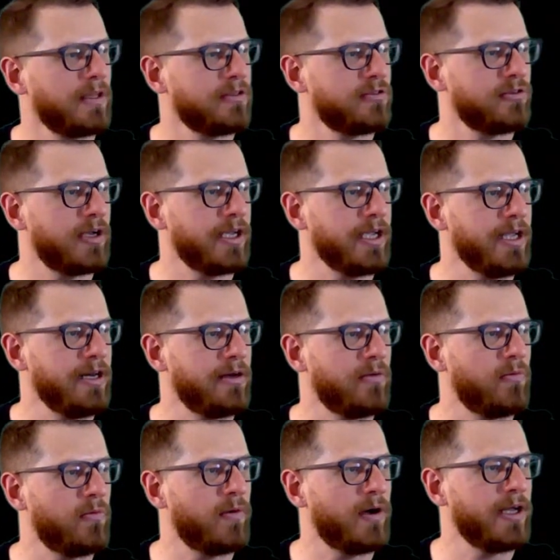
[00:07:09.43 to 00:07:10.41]
try again.
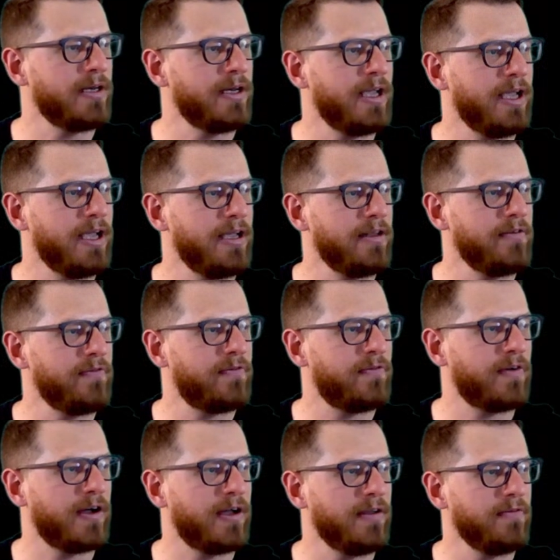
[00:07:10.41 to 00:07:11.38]
1 and
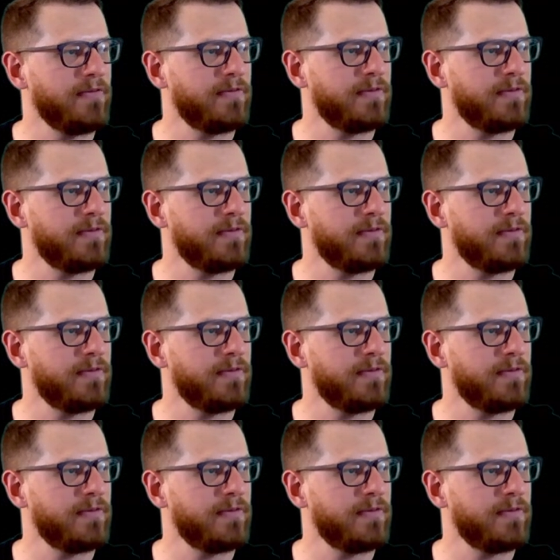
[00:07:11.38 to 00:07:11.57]
5.